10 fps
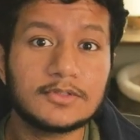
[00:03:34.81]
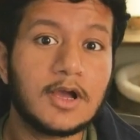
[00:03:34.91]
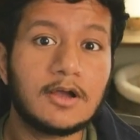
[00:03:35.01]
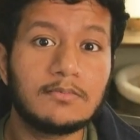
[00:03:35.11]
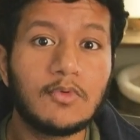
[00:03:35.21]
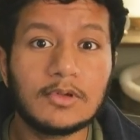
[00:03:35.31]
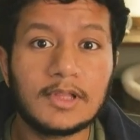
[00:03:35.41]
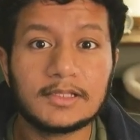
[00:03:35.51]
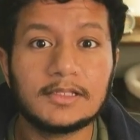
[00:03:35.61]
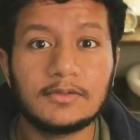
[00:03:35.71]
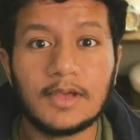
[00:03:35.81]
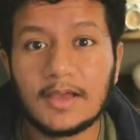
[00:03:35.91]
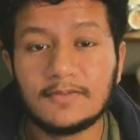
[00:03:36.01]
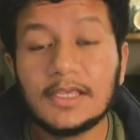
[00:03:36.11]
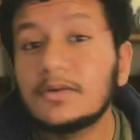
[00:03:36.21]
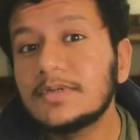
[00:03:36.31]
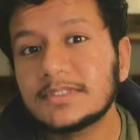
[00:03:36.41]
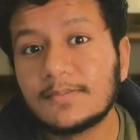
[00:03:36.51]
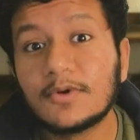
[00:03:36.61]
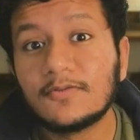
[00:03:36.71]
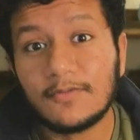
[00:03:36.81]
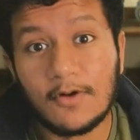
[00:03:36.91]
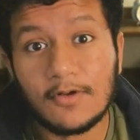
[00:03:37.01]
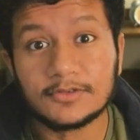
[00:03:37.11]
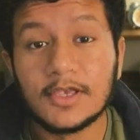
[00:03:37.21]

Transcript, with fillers: are more likely to have increased number of falls